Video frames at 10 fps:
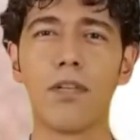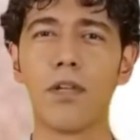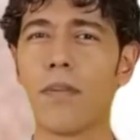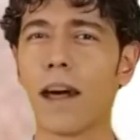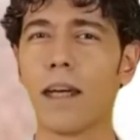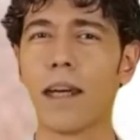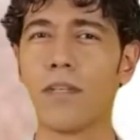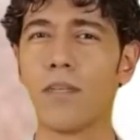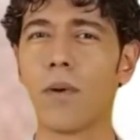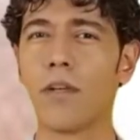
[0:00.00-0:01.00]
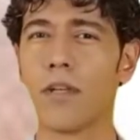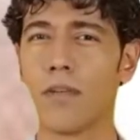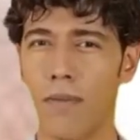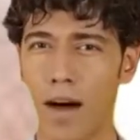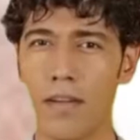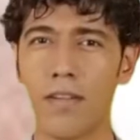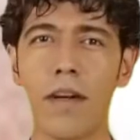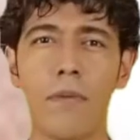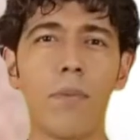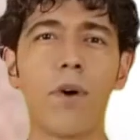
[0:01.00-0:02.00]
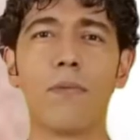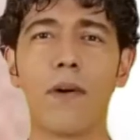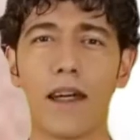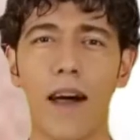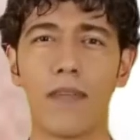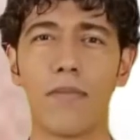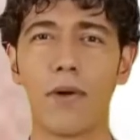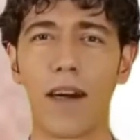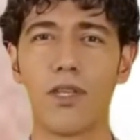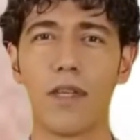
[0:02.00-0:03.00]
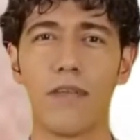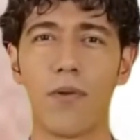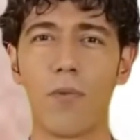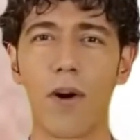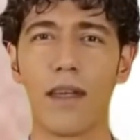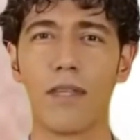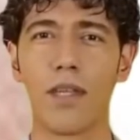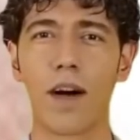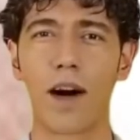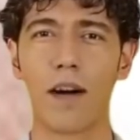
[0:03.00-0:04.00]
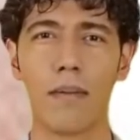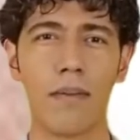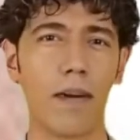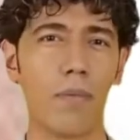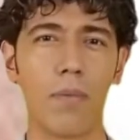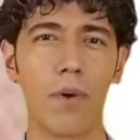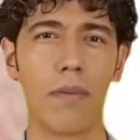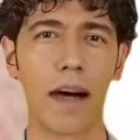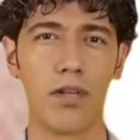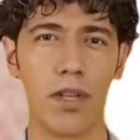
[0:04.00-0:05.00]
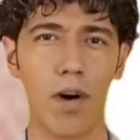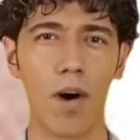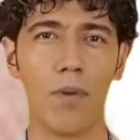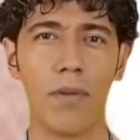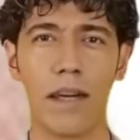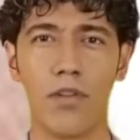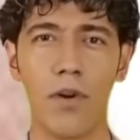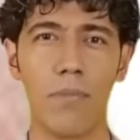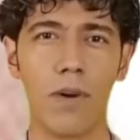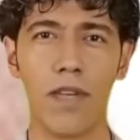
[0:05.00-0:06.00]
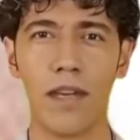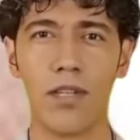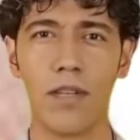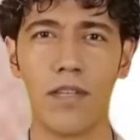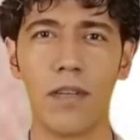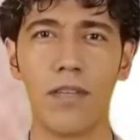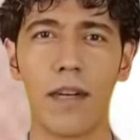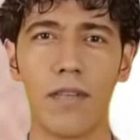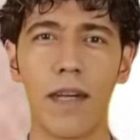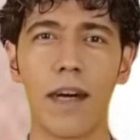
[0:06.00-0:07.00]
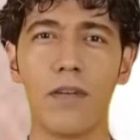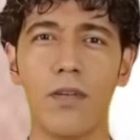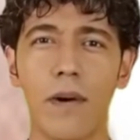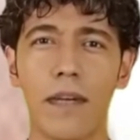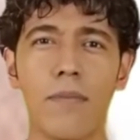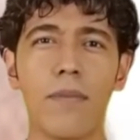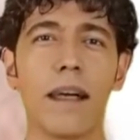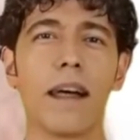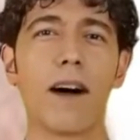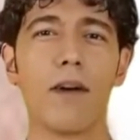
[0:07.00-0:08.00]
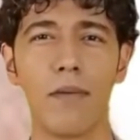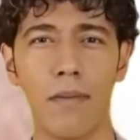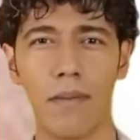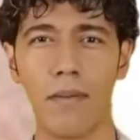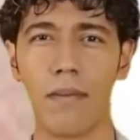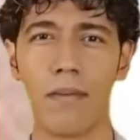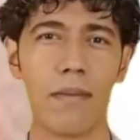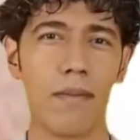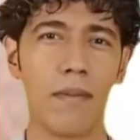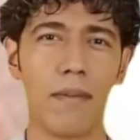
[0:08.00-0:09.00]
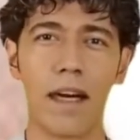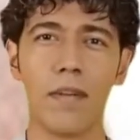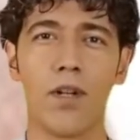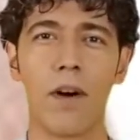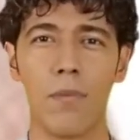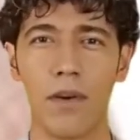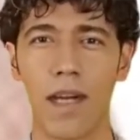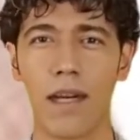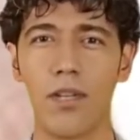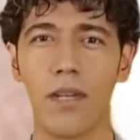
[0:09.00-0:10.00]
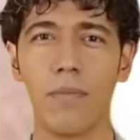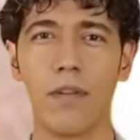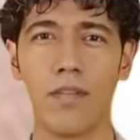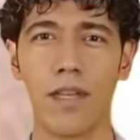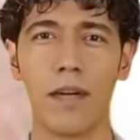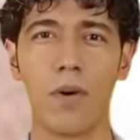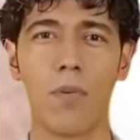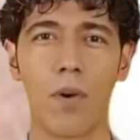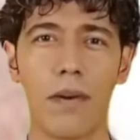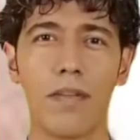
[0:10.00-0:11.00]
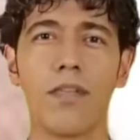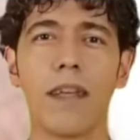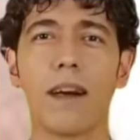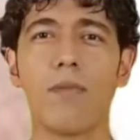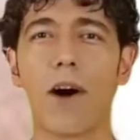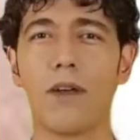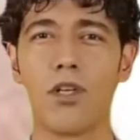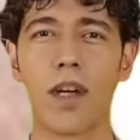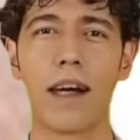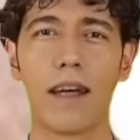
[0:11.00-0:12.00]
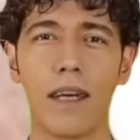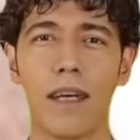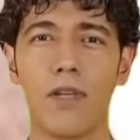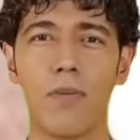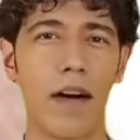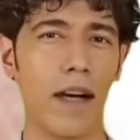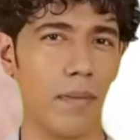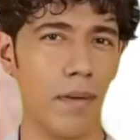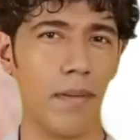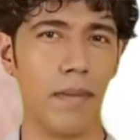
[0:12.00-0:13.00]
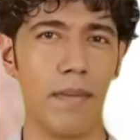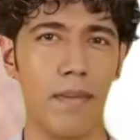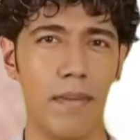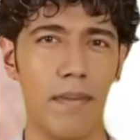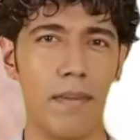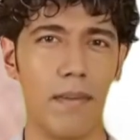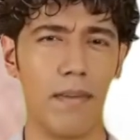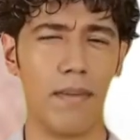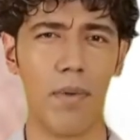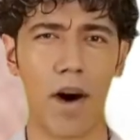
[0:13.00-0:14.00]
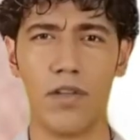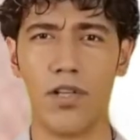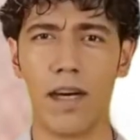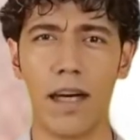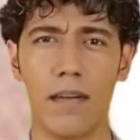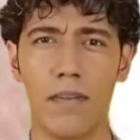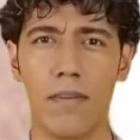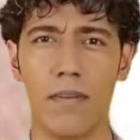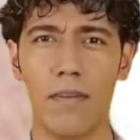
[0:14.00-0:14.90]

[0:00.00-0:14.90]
so that each person finds the appropriate explanation for what he saw, and we will mention all the interpretations in detail during the video. Interpretation of a single woman seeing raw chicken in a dream. Raw chicken.